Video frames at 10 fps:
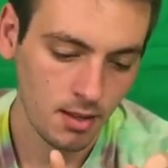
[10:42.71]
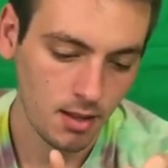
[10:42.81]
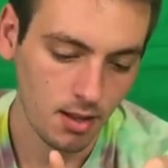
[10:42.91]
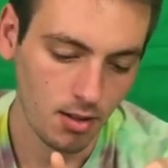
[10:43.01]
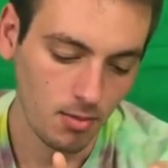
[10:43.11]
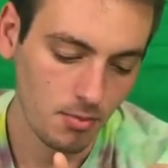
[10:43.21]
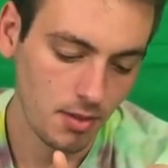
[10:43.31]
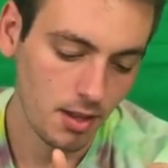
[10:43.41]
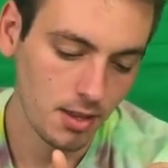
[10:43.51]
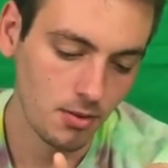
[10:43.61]

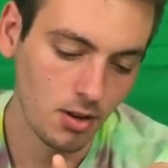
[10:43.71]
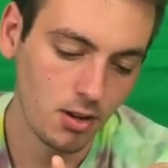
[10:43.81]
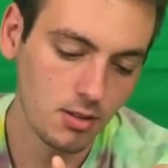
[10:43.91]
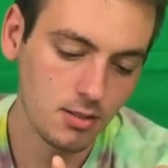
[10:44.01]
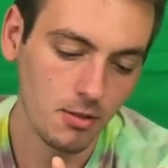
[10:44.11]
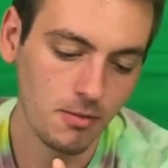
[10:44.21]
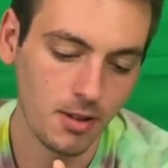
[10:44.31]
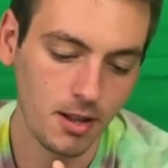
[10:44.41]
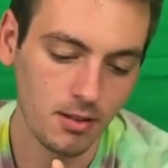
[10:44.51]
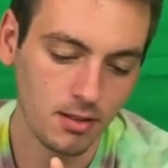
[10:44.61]
And they were also
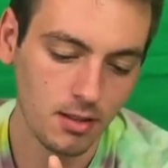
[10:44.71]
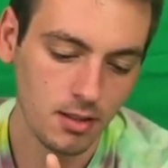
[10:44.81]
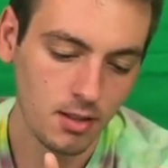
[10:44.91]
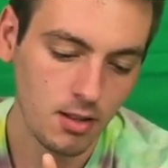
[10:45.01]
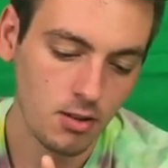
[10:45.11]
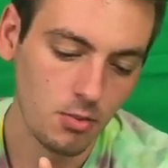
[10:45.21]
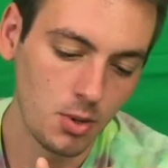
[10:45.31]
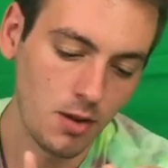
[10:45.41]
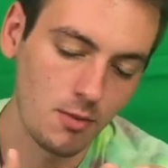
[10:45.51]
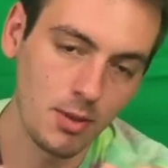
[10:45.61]
found
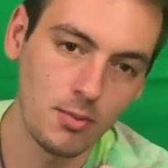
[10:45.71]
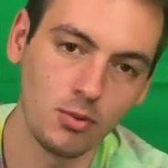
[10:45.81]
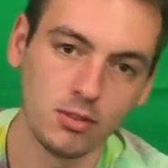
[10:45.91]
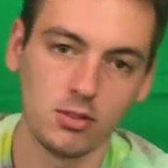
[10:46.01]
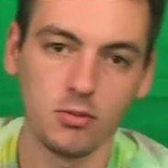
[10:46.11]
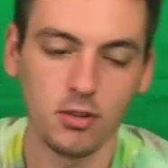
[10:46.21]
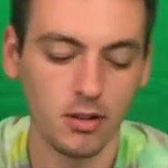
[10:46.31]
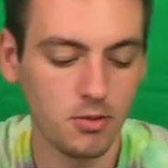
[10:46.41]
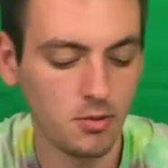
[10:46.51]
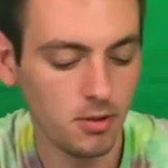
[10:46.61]
whenever people would store their
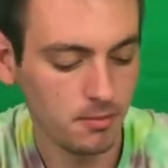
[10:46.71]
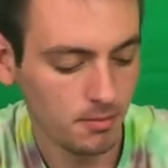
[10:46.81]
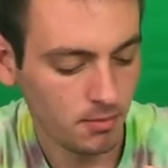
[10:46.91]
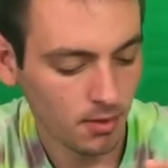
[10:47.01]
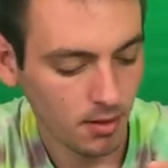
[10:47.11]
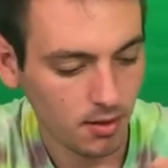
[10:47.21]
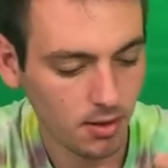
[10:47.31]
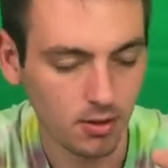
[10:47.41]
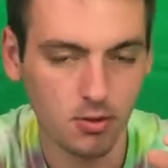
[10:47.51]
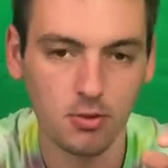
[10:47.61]

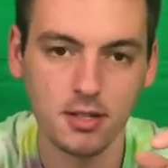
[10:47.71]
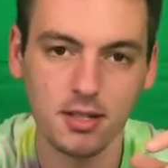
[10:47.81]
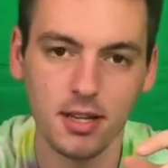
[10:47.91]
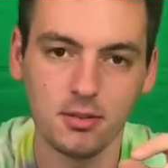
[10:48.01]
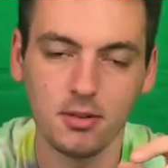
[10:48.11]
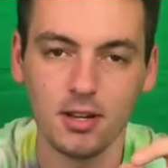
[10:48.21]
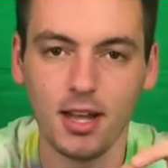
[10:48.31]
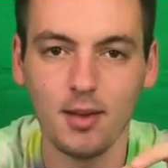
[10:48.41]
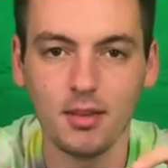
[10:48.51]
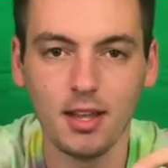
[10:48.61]
corn snakes would
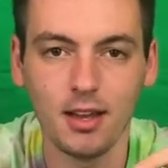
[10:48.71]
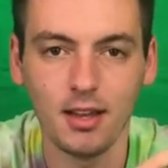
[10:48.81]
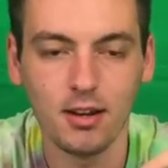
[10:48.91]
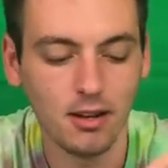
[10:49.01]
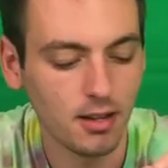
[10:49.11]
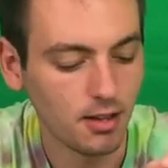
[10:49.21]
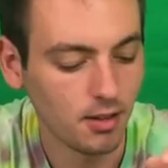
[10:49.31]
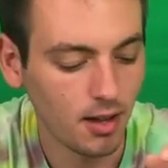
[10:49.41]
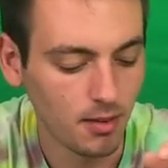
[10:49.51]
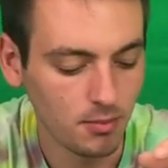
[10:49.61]
inhabit that area a
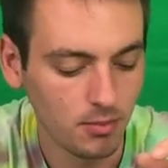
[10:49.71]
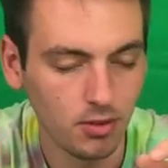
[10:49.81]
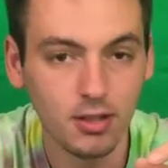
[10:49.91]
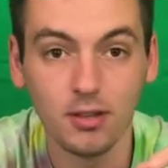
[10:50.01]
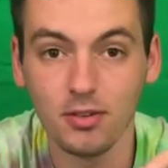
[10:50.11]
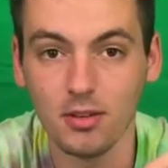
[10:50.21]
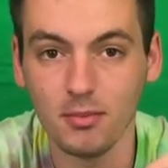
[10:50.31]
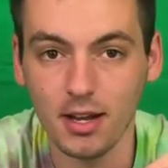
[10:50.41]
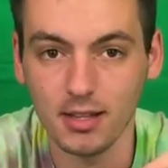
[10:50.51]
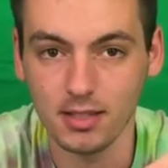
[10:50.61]
lot, looking for the
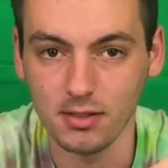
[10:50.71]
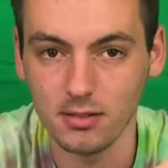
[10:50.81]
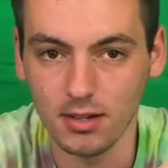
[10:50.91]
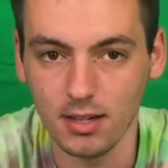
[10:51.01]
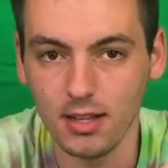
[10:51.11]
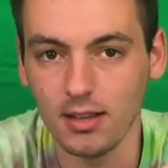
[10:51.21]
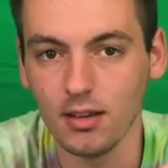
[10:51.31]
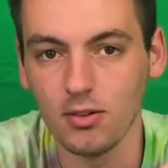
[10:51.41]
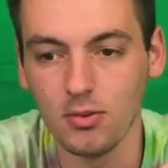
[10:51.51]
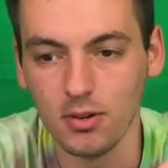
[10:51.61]
mice that was trying to eat that
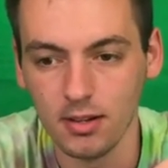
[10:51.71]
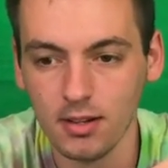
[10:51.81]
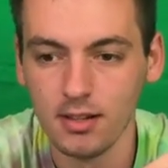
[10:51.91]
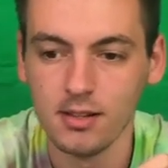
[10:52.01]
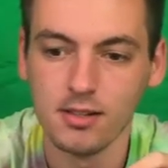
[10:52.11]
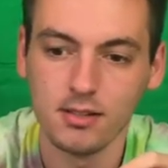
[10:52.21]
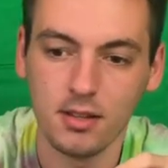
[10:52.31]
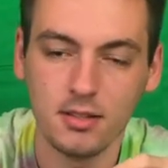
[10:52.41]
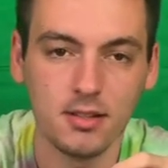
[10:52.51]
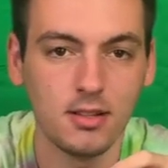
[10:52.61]
corn. So
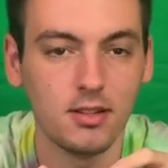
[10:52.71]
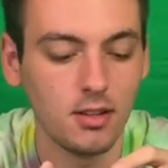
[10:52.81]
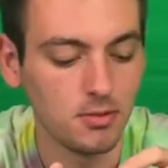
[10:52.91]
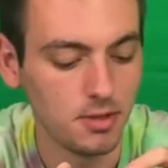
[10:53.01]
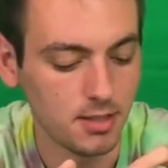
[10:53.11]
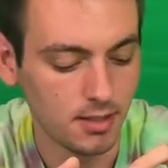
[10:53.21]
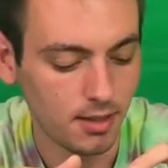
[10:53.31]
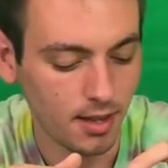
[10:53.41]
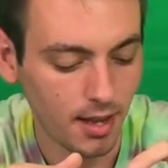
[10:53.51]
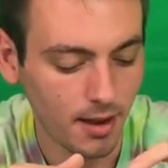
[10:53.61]
that's just another reason that
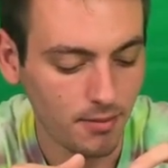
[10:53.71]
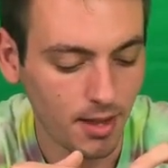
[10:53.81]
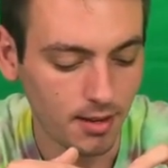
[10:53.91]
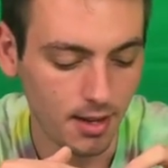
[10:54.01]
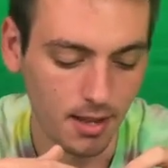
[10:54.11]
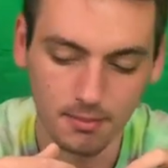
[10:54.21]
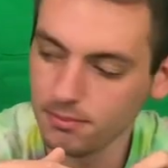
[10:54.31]
they have that name.